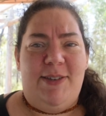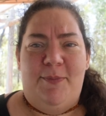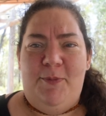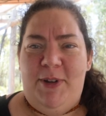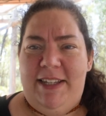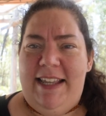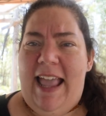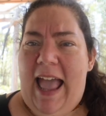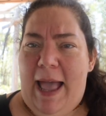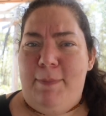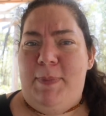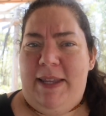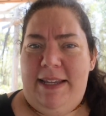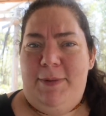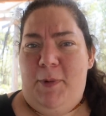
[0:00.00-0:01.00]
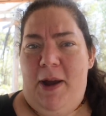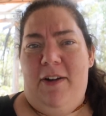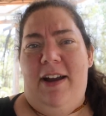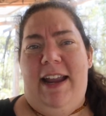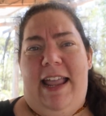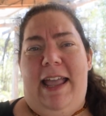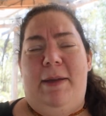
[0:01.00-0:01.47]
I'm really happy where
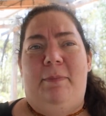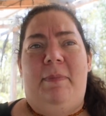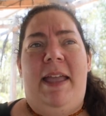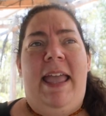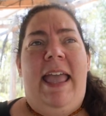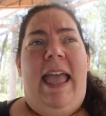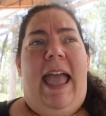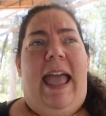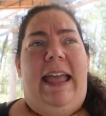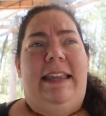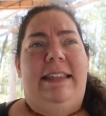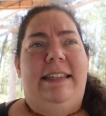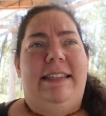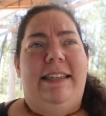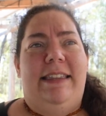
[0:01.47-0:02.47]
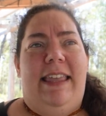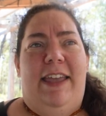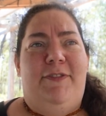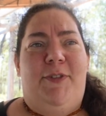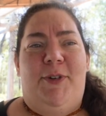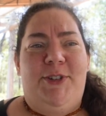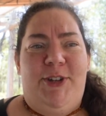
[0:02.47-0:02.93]
I am, and
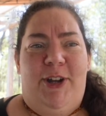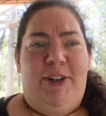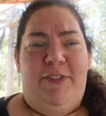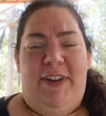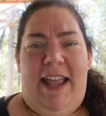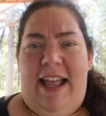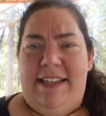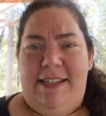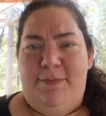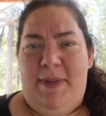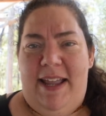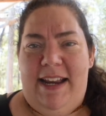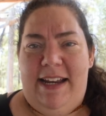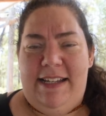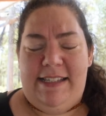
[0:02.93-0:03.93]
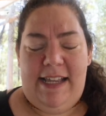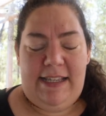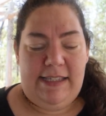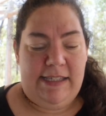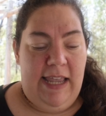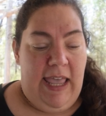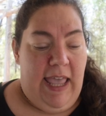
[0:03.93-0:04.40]
therefore, geography hasn't made any
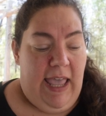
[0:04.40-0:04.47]
sense.